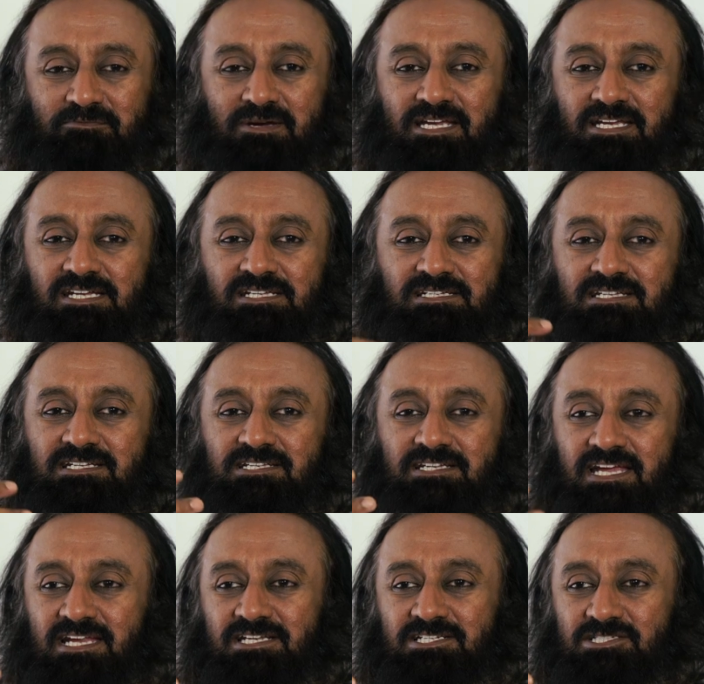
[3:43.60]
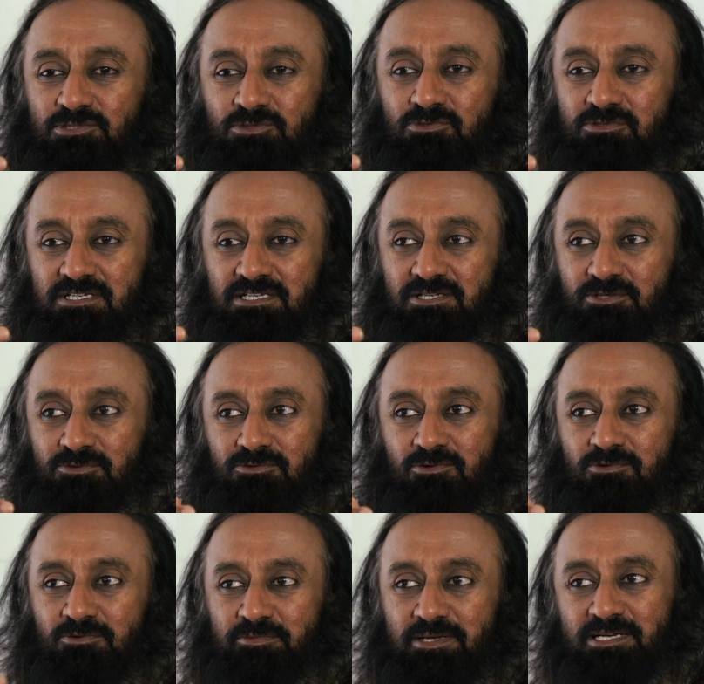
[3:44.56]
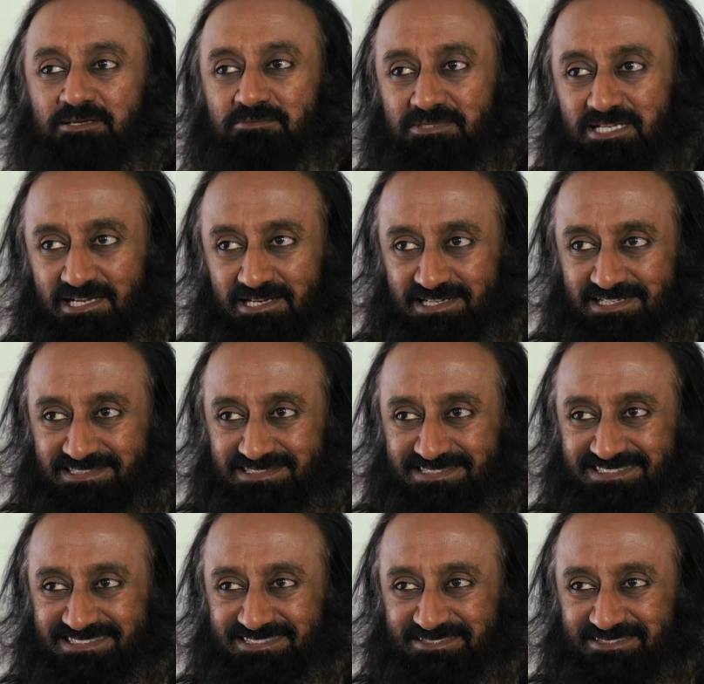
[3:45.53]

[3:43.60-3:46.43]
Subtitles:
By eating Danish cookie, you don't become Danish.